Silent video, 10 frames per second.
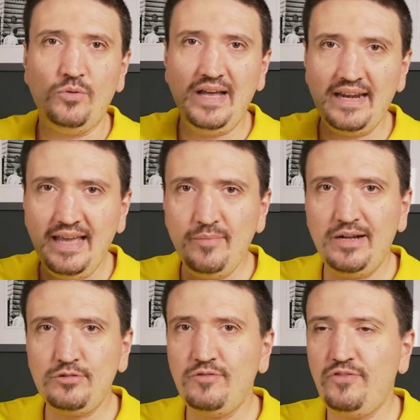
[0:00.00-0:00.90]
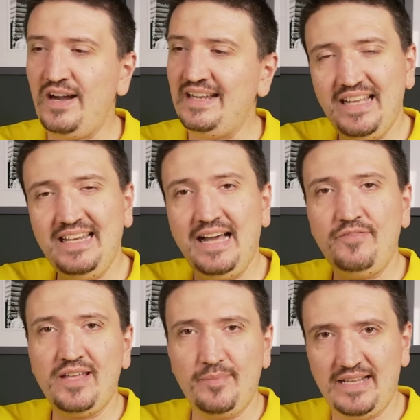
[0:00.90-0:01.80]
we are able to find
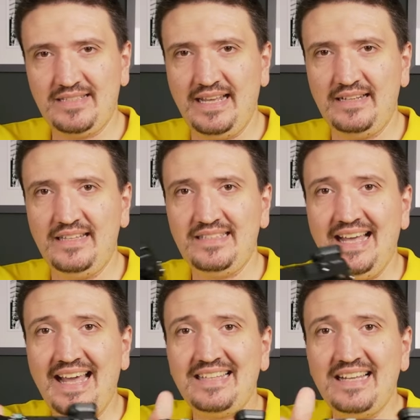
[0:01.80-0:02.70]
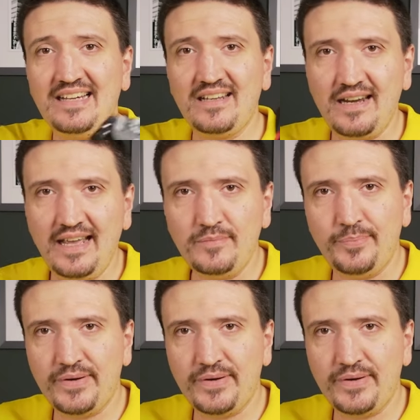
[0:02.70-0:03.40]
enough cameras like this at a great